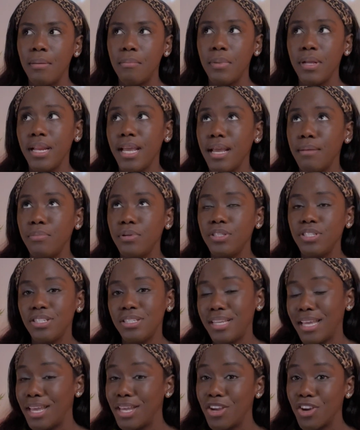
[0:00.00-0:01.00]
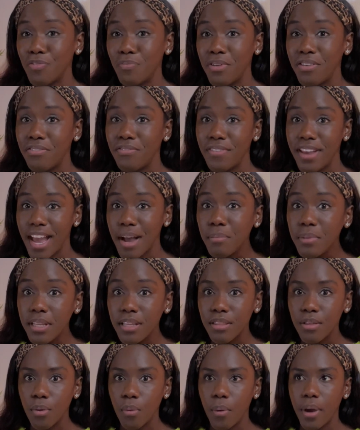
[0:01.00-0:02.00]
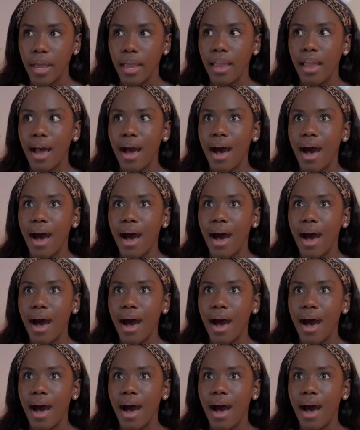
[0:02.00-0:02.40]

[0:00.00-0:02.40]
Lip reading: being able to take care of my family the way